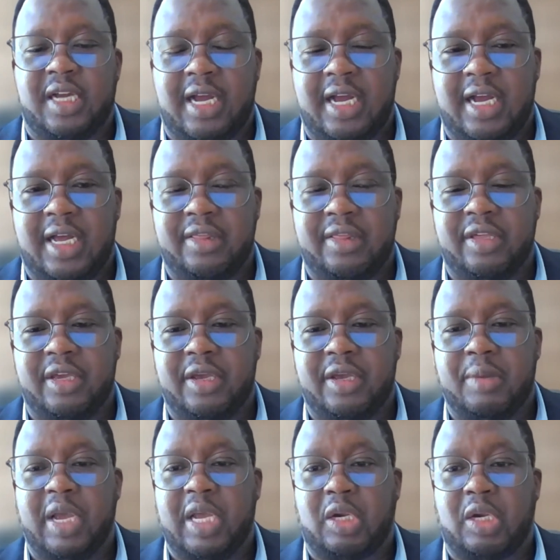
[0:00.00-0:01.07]

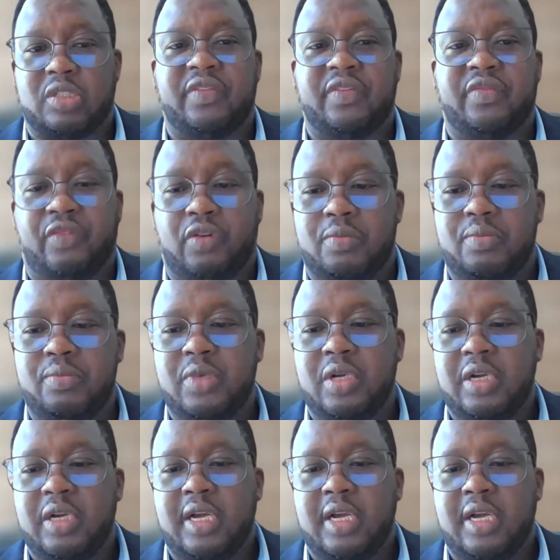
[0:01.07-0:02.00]
the Microsoft form